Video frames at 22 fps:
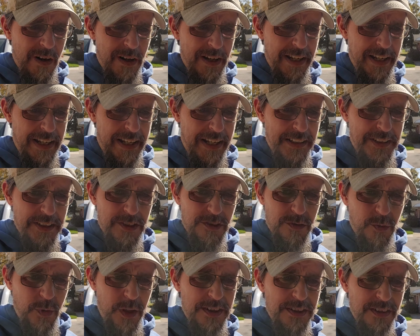and I just
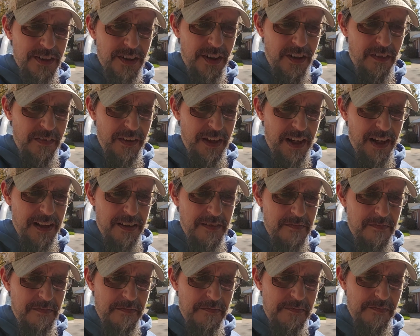wasted all of that.
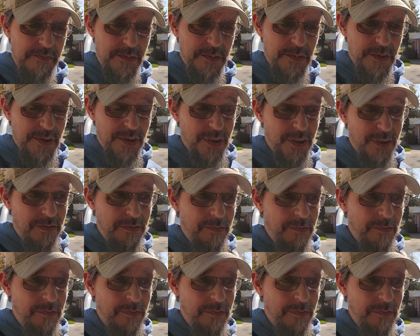So